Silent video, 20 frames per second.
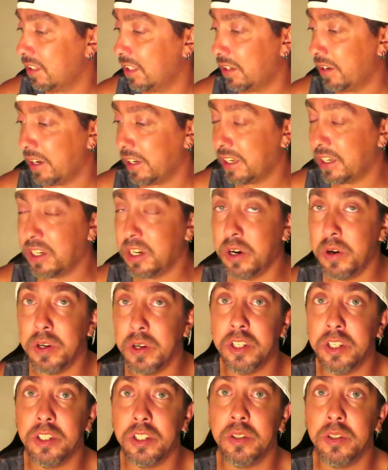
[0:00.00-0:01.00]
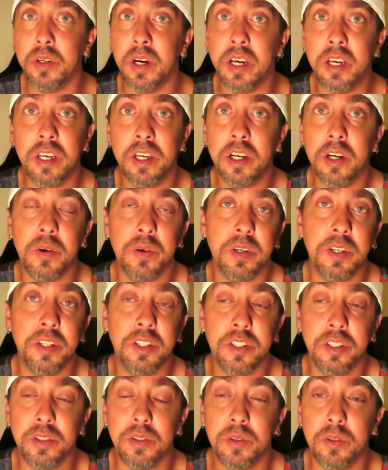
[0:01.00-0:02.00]
You know, I can go and do, I can go and
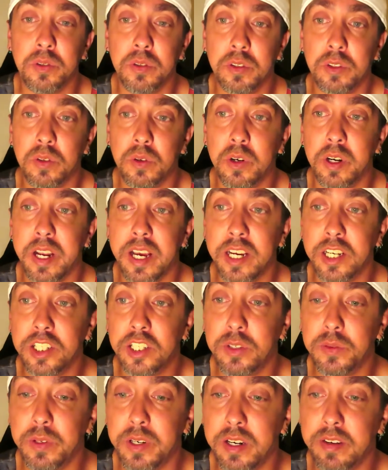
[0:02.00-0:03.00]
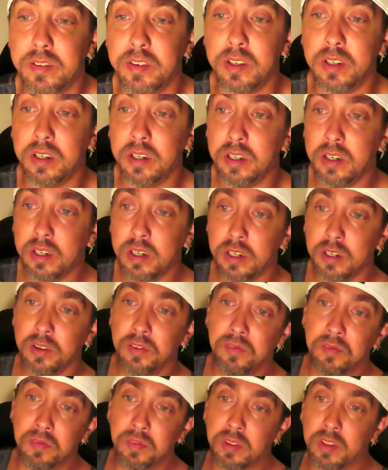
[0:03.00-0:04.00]
do DoorDash or whatever.
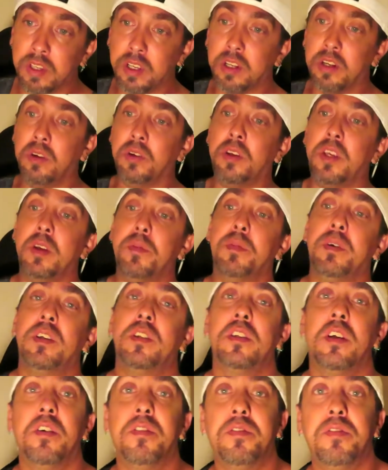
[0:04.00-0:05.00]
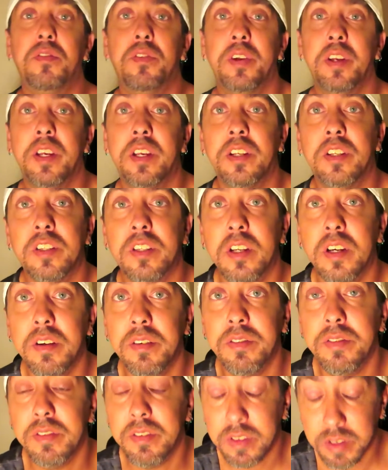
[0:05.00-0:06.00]
You know, keep myself free and stuff